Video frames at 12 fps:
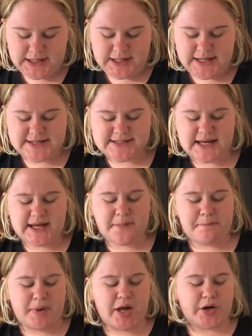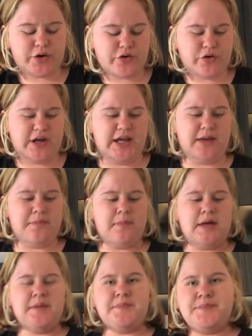It's like a buttercream
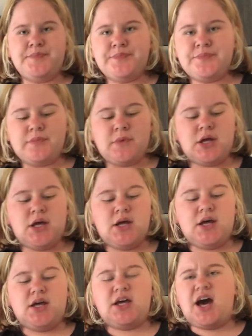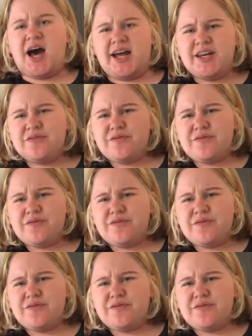kind of